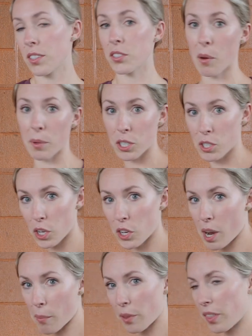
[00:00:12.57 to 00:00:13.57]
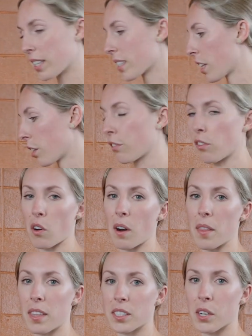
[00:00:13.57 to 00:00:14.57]
So I'm gonna show you a couple things on the
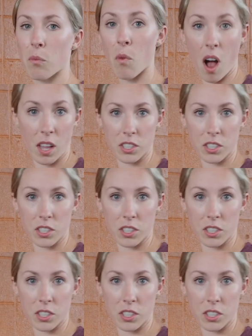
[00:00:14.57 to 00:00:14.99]
floor. These are wall